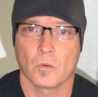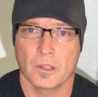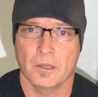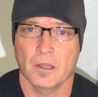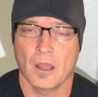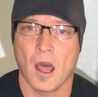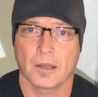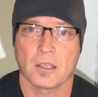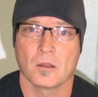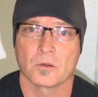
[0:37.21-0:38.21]
in
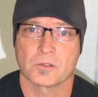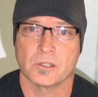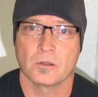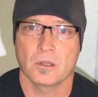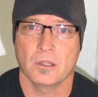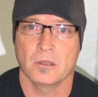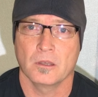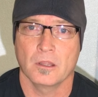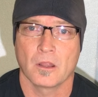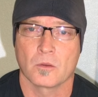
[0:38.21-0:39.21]
hot colors in, in,
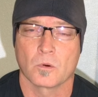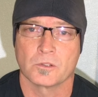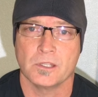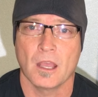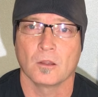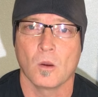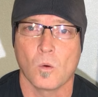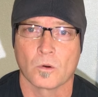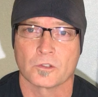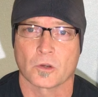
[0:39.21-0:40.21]
in other words yellow
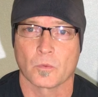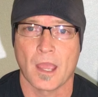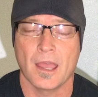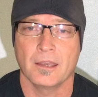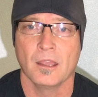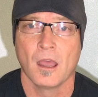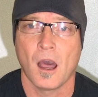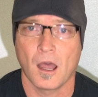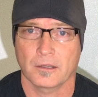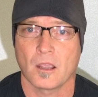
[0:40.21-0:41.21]
orange or red
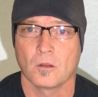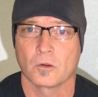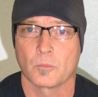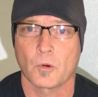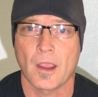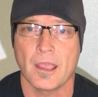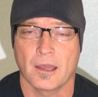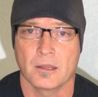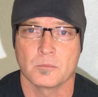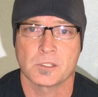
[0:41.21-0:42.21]
hot color prey
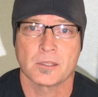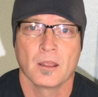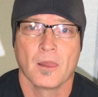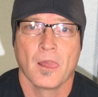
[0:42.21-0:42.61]
items